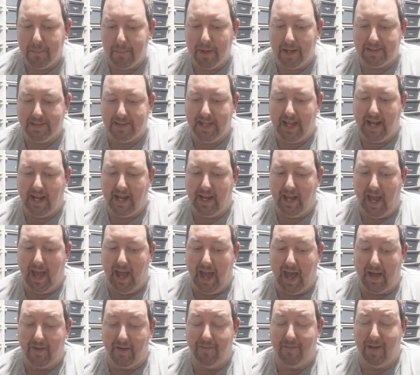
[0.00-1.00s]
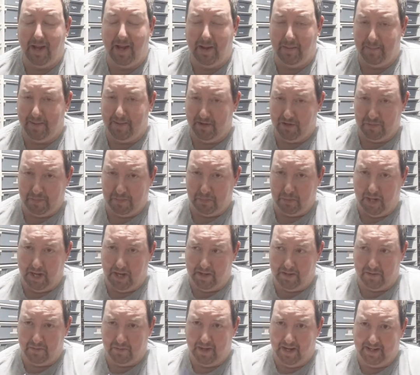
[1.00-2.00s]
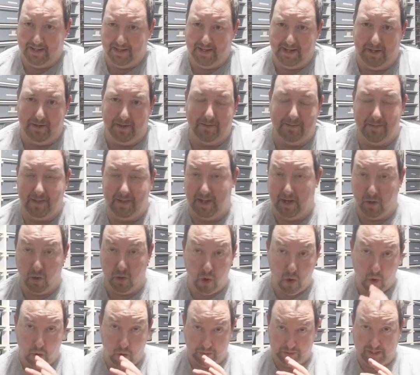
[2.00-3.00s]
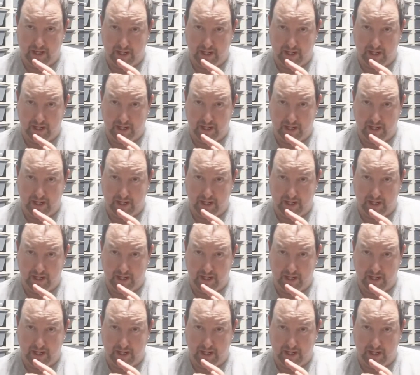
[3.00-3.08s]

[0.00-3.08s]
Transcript: but they have a much brighter red tail. It'll hold